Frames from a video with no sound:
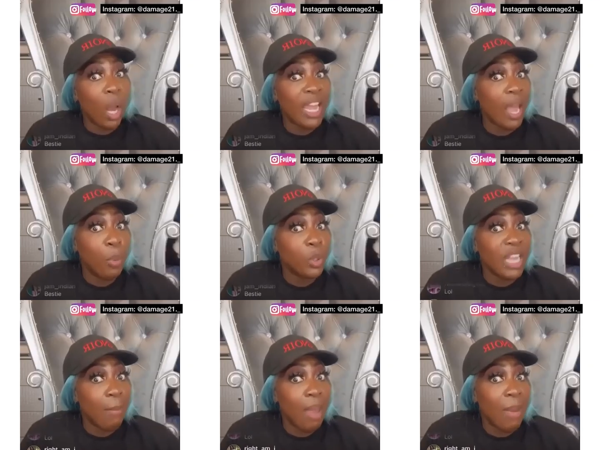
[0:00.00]
Out you wall
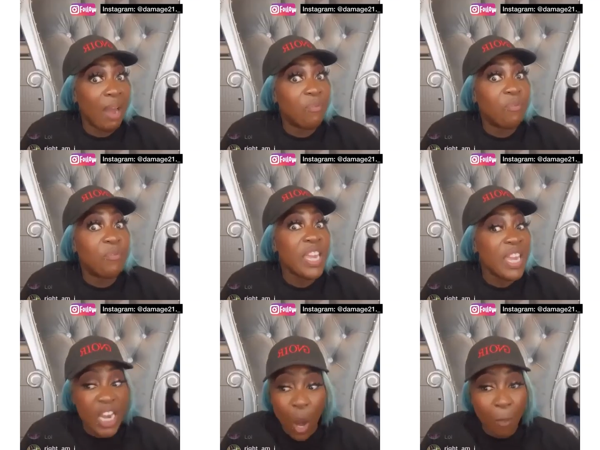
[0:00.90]
your pussy and make man
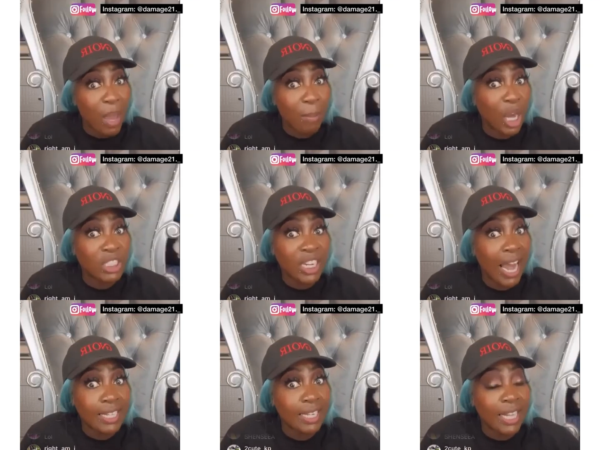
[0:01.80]
feel up your
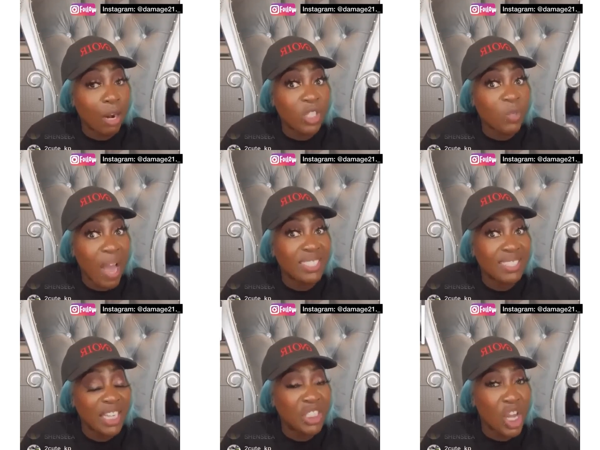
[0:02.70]
blood clot clitoris
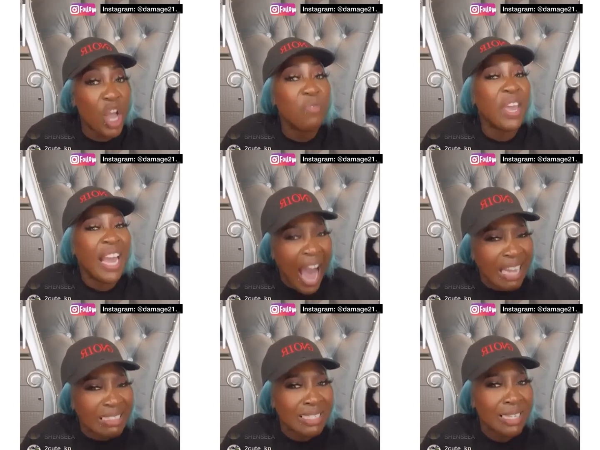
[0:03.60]
stage. You know you
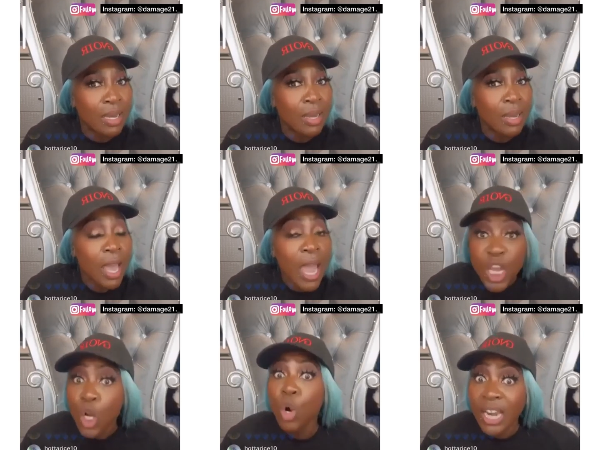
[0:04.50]
forgot.
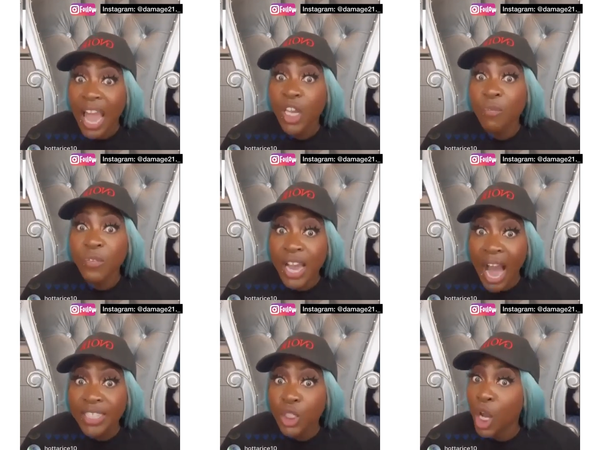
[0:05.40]
You look like you
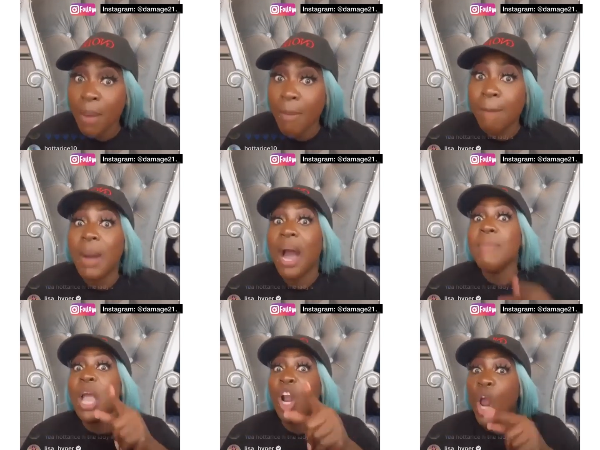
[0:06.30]
forgot. You don't
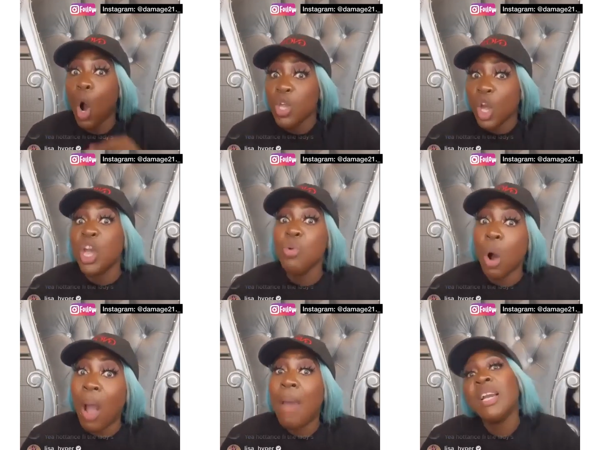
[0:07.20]
remember. Me go low you.
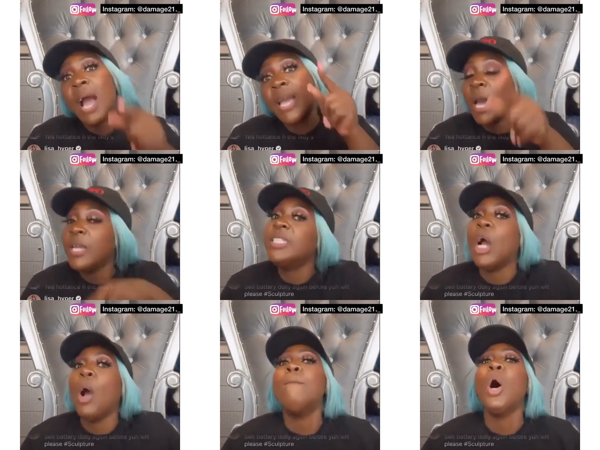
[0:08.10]
You know why? Because
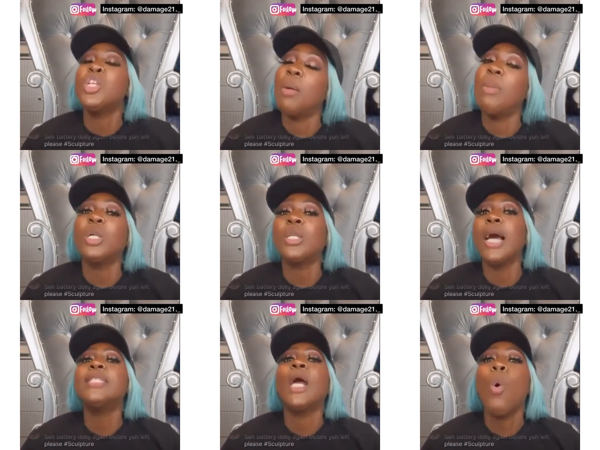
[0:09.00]
you, this is going to burn your
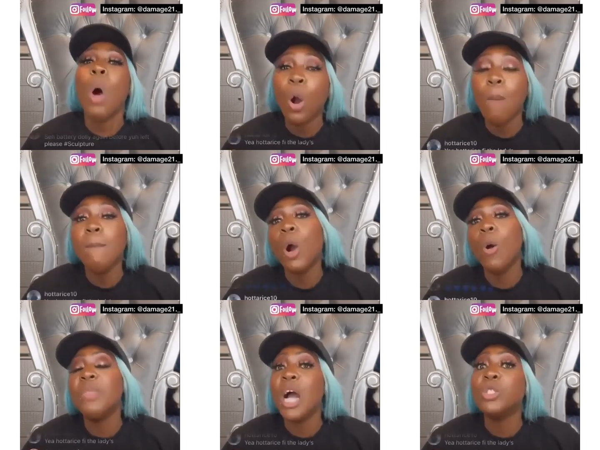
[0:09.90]
blood clot. You go walk,
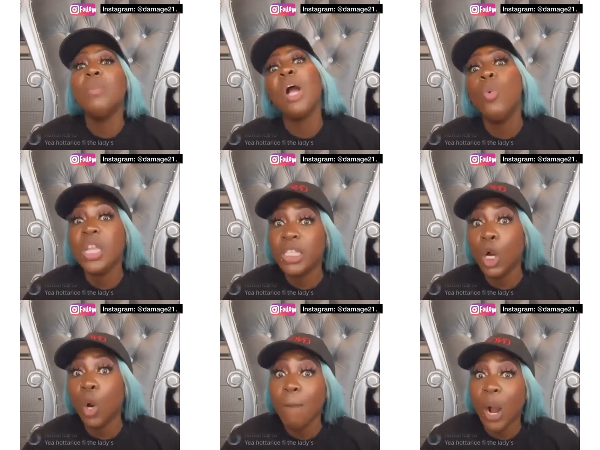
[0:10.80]
come back, come talk. So me go
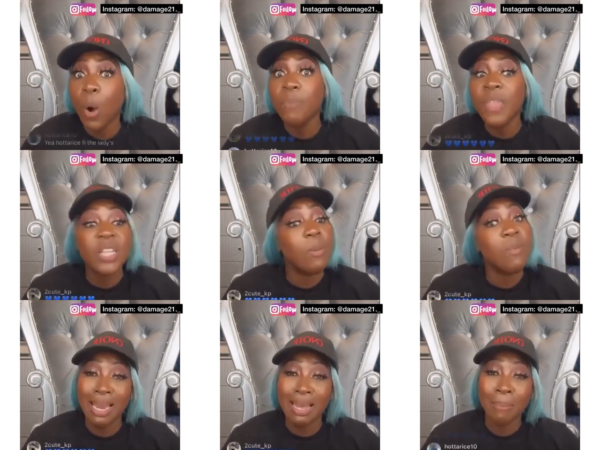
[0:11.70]
wait till you come back, come
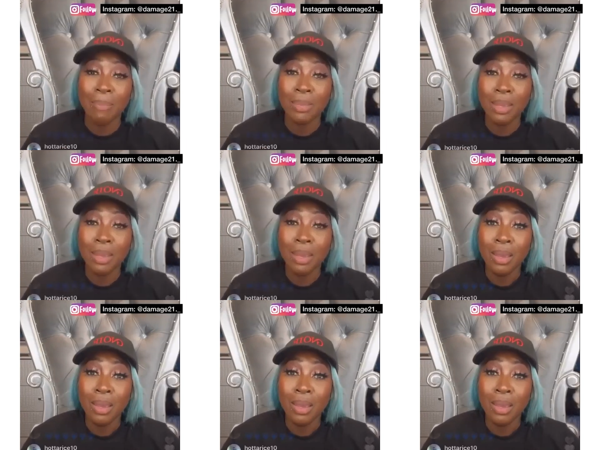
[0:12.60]
talk, Sal.